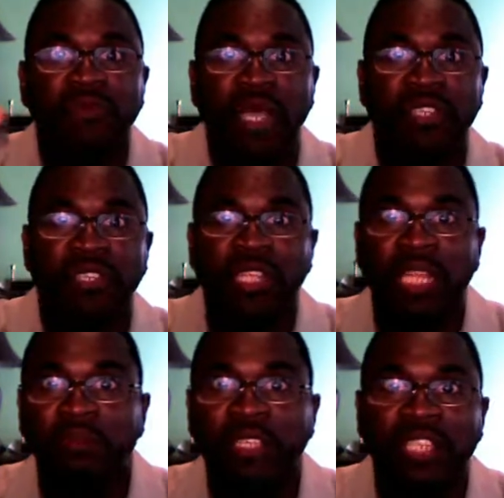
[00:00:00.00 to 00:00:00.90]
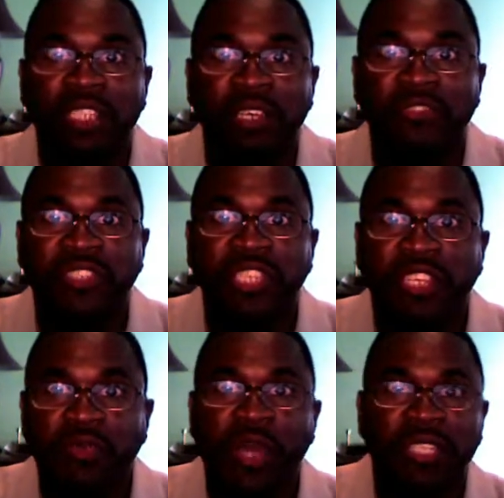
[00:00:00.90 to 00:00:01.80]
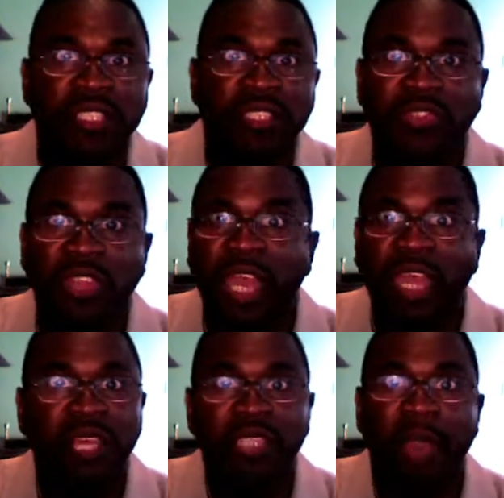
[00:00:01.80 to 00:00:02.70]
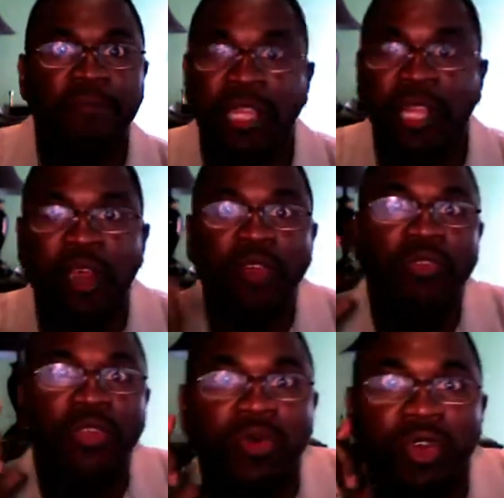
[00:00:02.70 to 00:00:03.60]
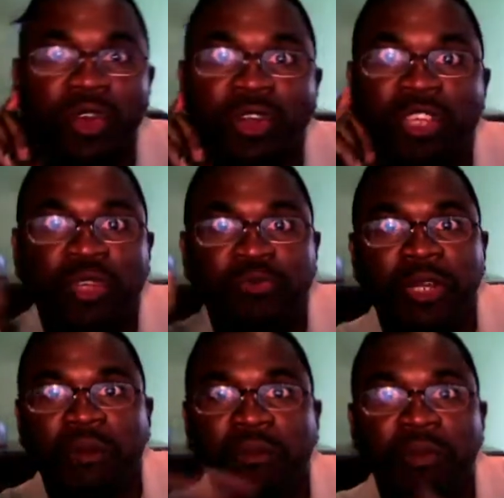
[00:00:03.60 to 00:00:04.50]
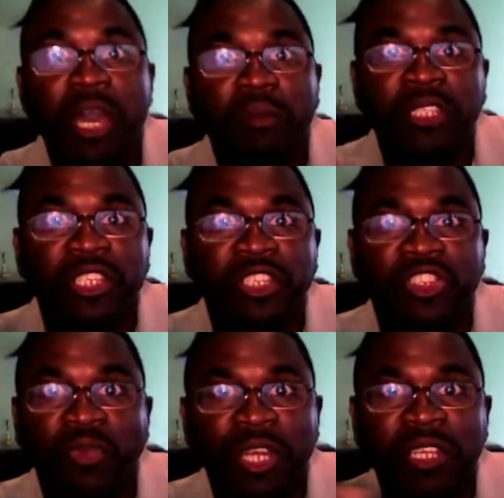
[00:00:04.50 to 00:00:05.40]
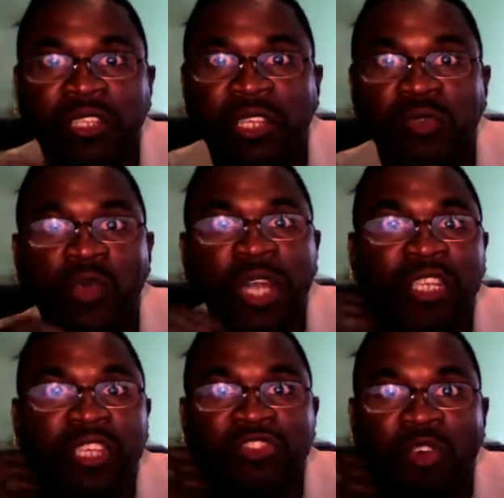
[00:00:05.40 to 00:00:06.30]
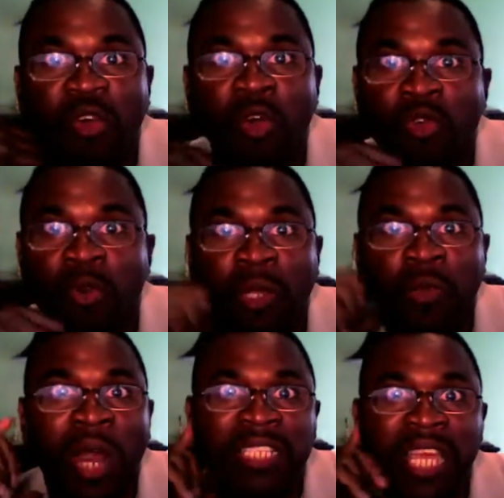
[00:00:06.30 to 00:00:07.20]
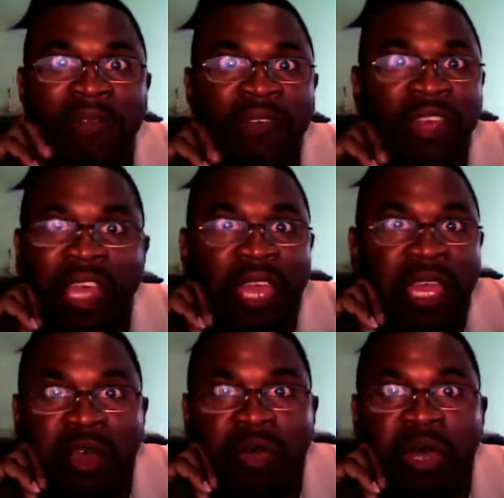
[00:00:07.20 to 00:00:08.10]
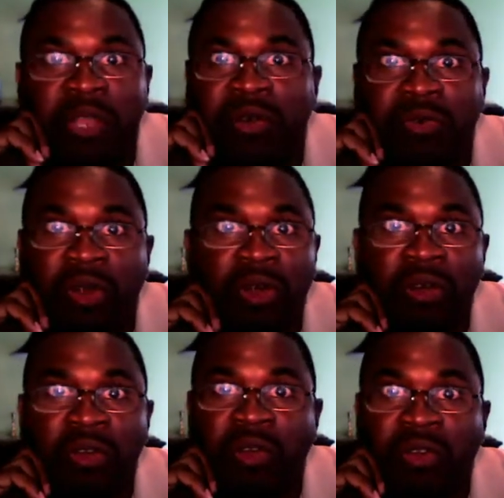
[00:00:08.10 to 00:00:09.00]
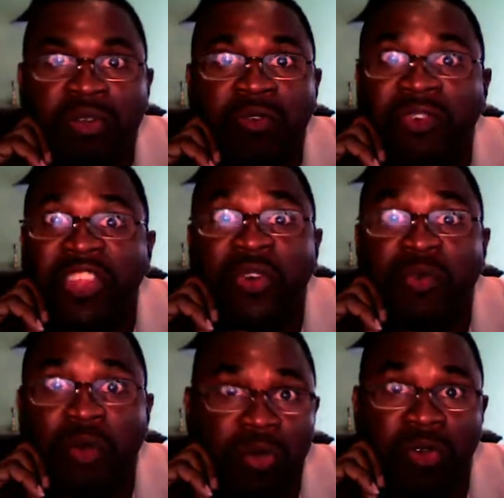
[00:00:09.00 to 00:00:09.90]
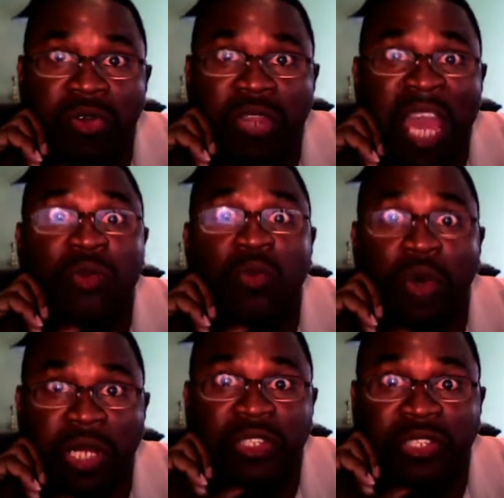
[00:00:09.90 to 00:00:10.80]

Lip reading: pictures and images of situations and things happening all over the world, and you can put the screens in one control room and watch everything going on all over the world at once.